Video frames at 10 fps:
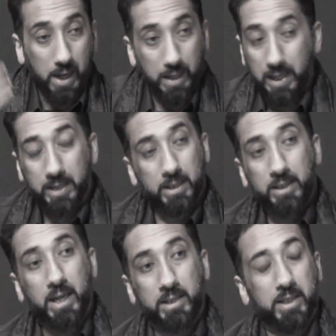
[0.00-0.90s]
Again,
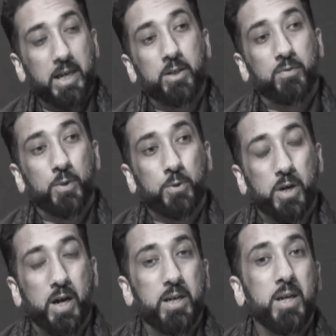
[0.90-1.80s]
at the end of the
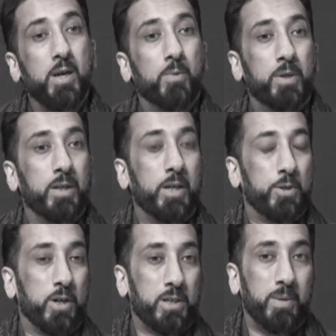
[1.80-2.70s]
Quran, when Allah
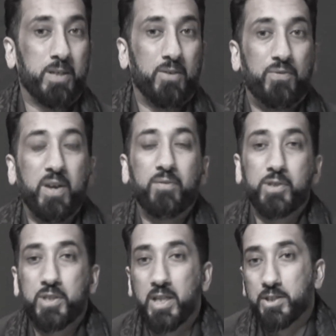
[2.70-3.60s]
talked about the
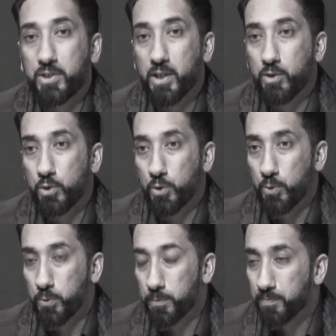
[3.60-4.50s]
favors He has done
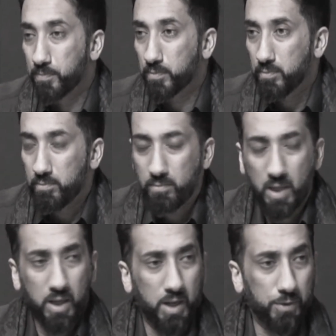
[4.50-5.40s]
to
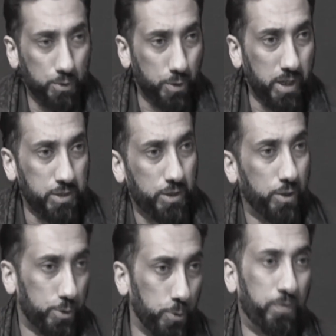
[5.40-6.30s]
the Quraysh, there
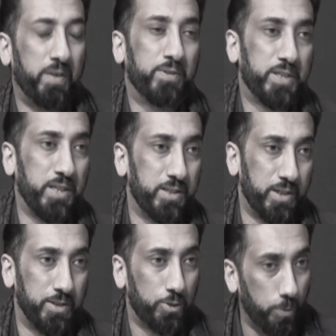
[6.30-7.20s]
are two favors that He's
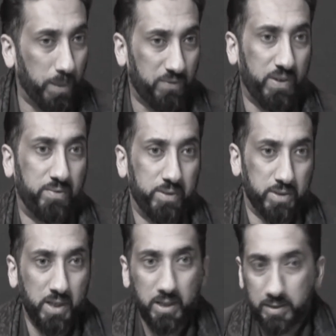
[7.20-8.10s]
done, two big
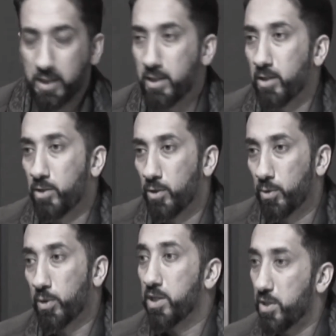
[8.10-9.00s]
favors that He did to the
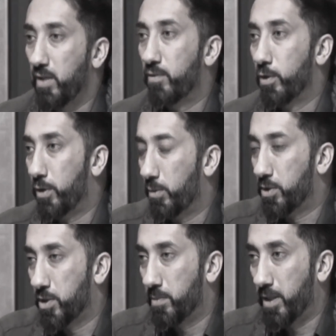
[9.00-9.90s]
Quraysh, even though they
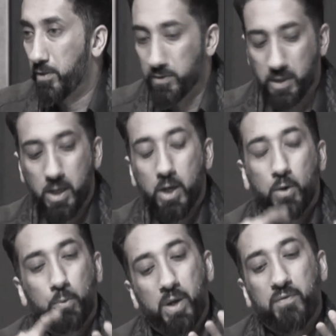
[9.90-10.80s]
worshipped idols.
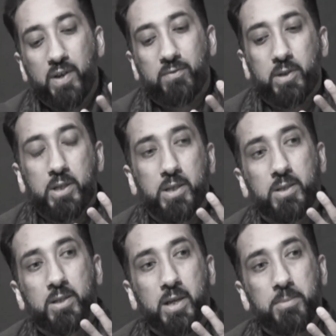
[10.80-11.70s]
One favor He
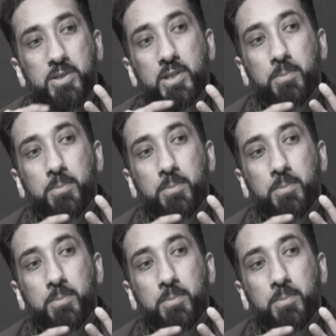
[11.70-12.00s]
did to them is